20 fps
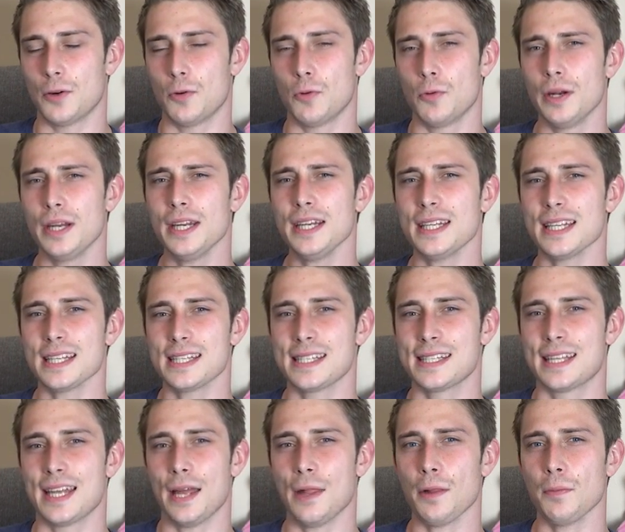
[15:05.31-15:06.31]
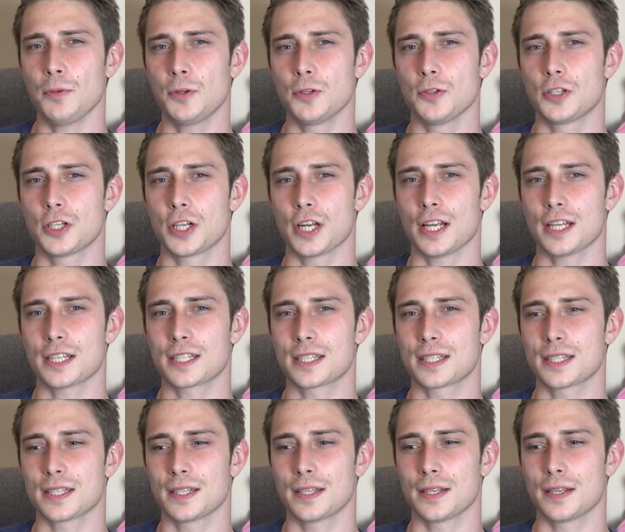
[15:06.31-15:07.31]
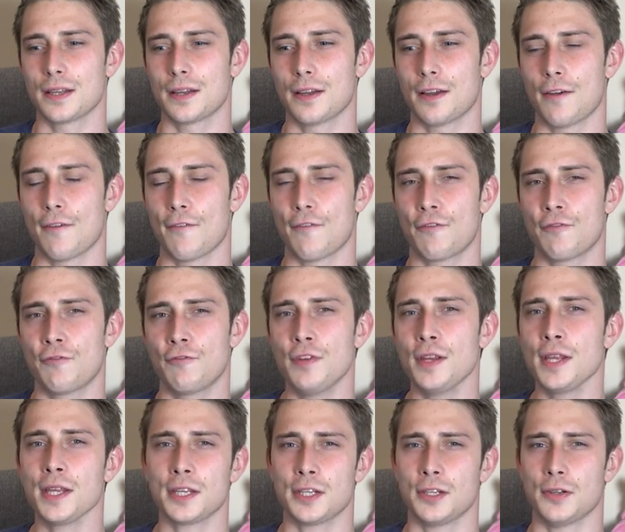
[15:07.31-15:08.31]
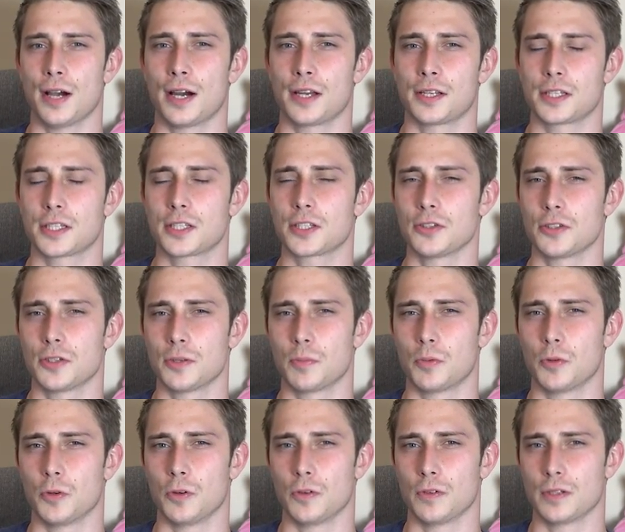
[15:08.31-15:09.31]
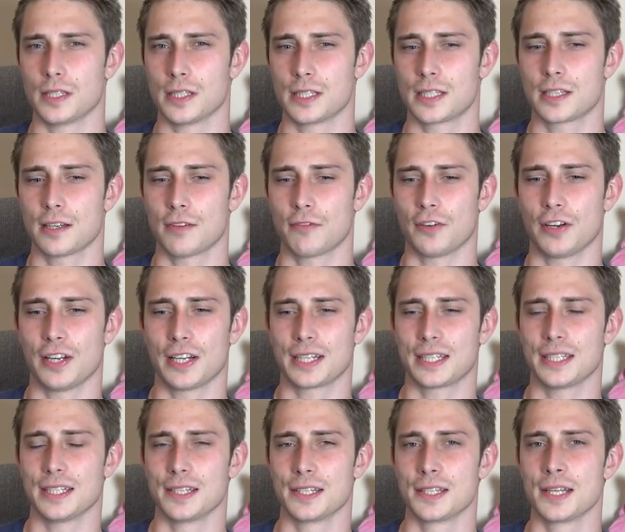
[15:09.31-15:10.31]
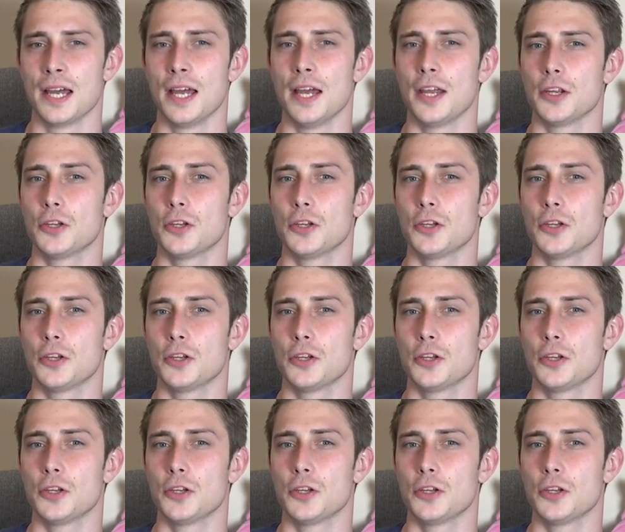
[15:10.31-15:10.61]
really doesn't help to just think you understood the proofs and stuff like this.